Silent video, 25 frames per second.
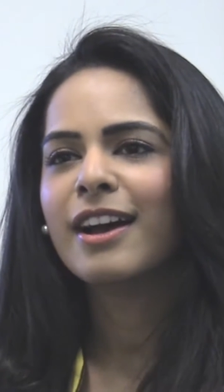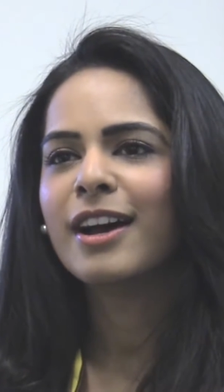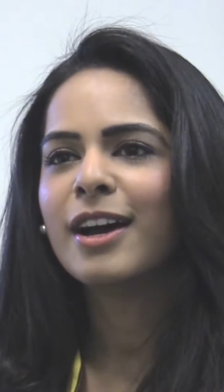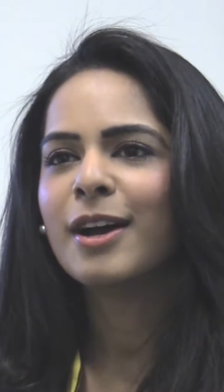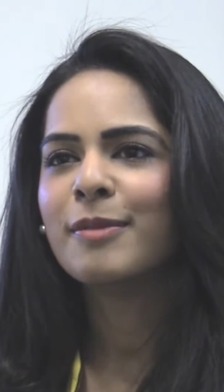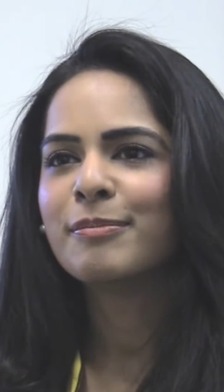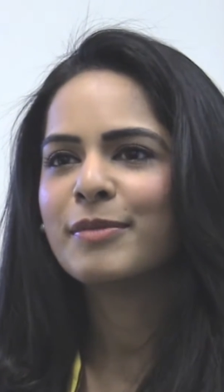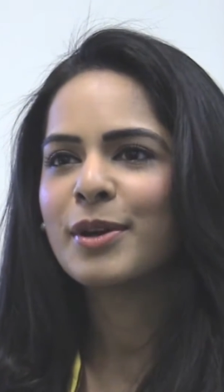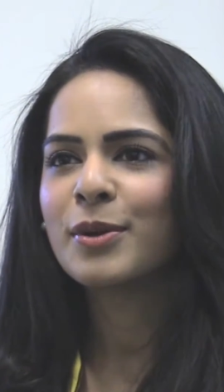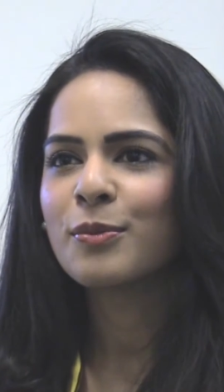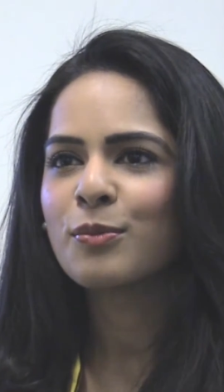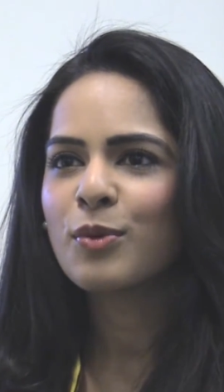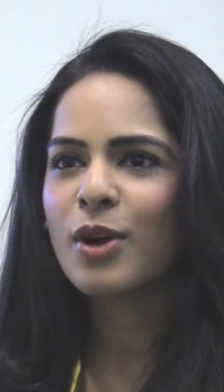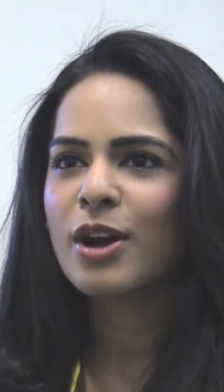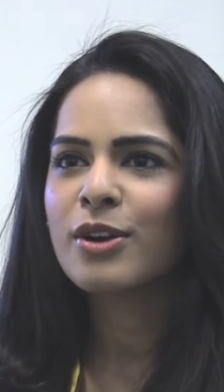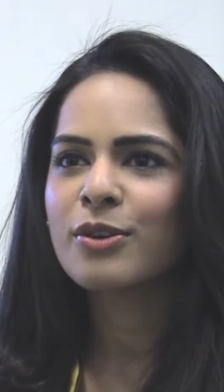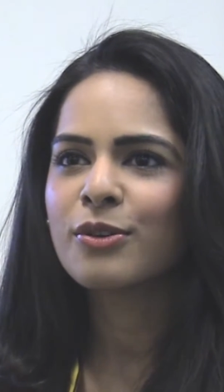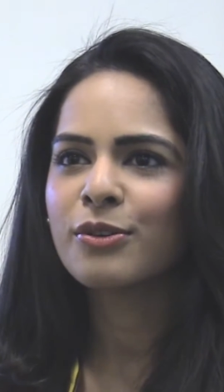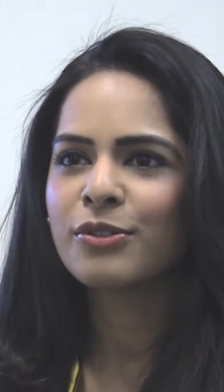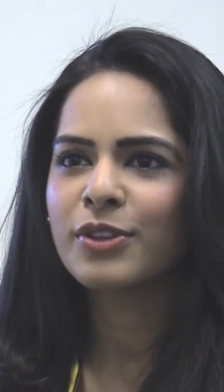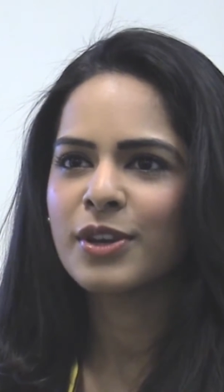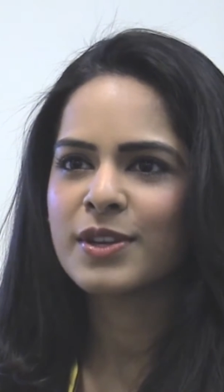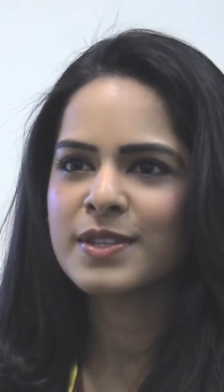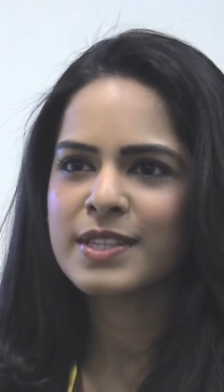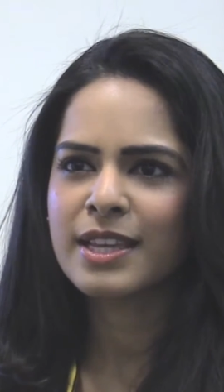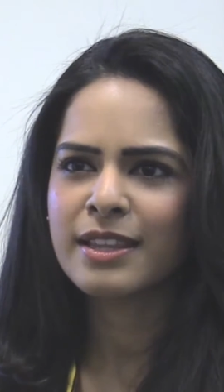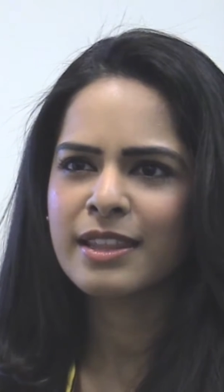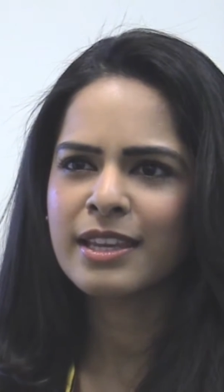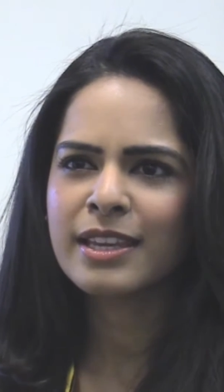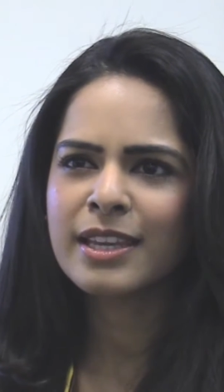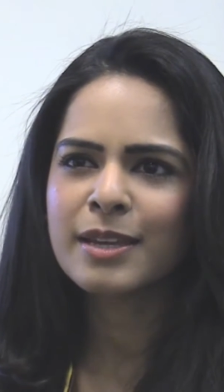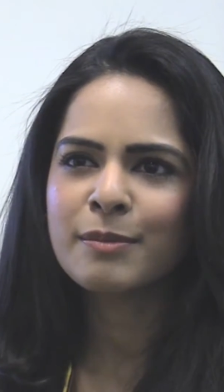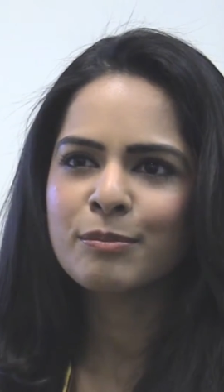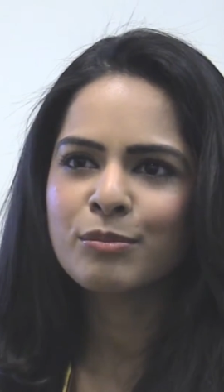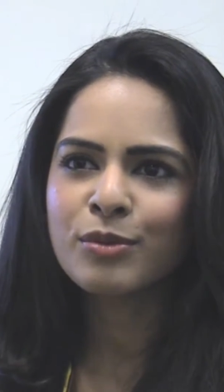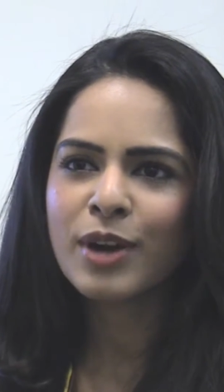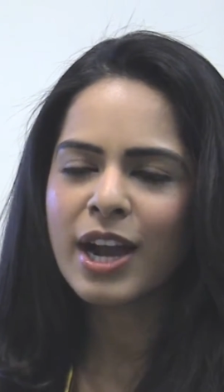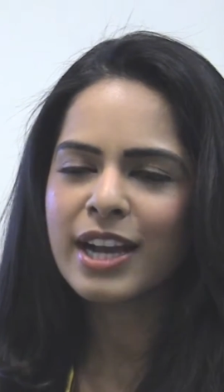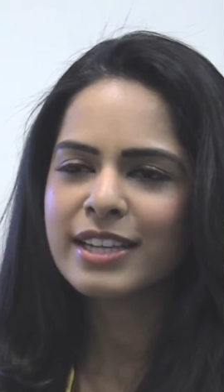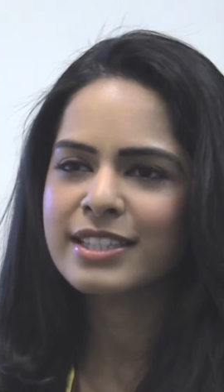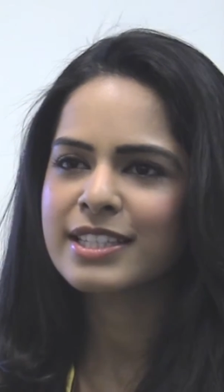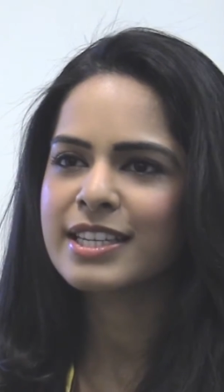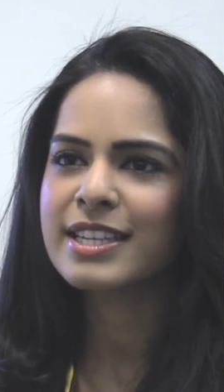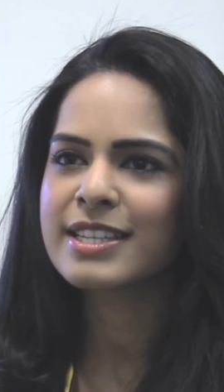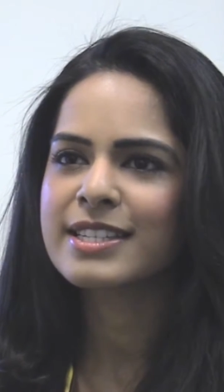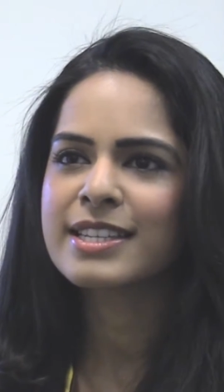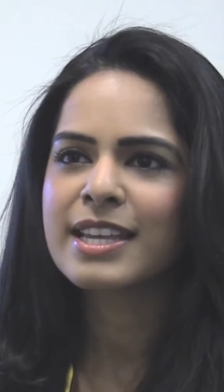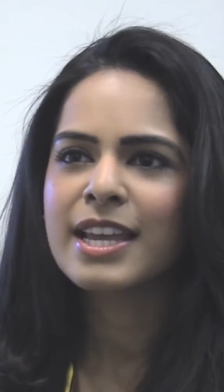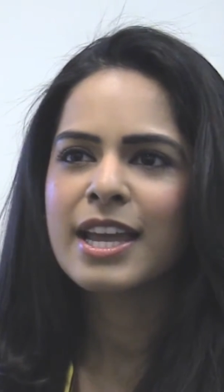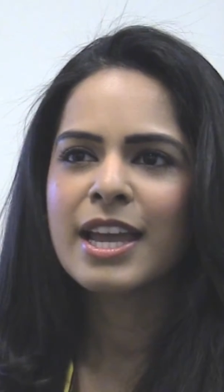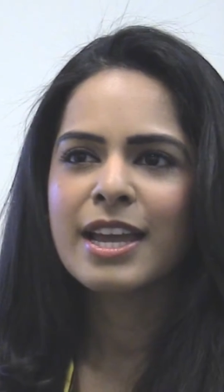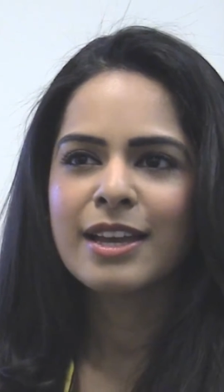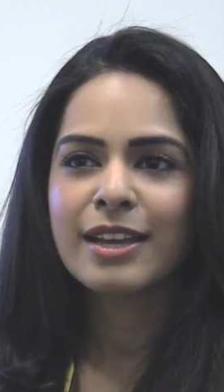and work on those. So I think in practice,